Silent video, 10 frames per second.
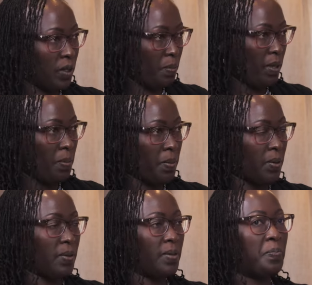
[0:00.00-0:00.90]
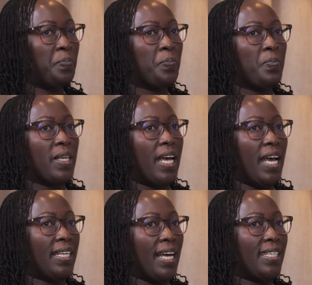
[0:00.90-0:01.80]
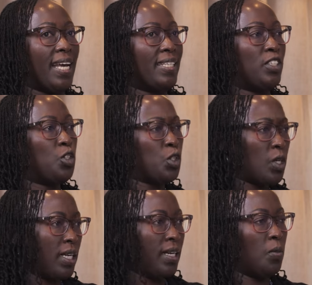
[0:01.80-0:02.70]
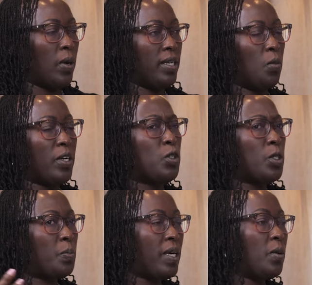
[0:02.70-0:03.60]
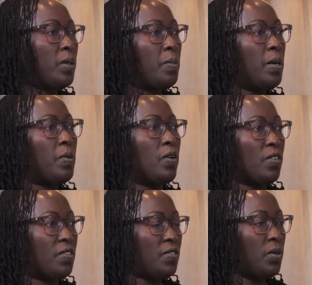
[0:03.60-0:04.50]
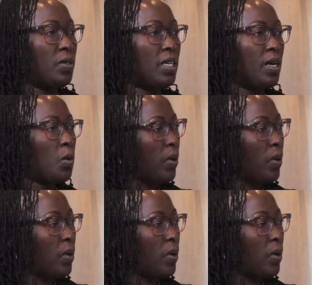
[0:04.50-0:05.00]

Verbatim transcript: with people and and and usually when when you speak with people on phone mm.